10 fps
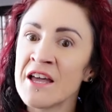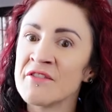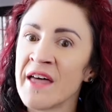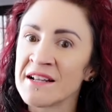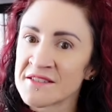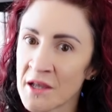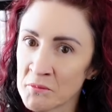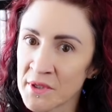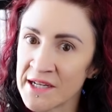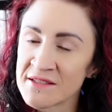that some
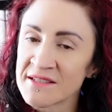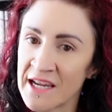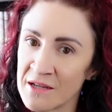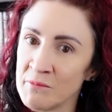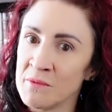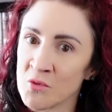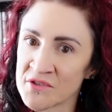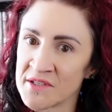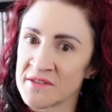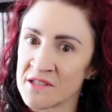plants can be more
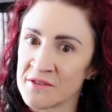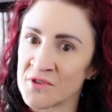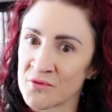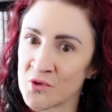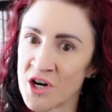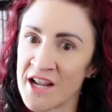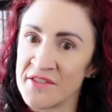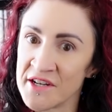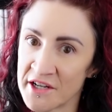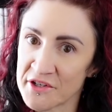sensitive to
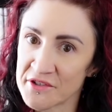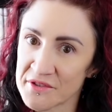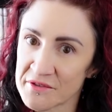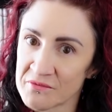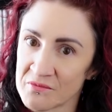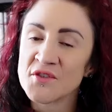fluoride than others.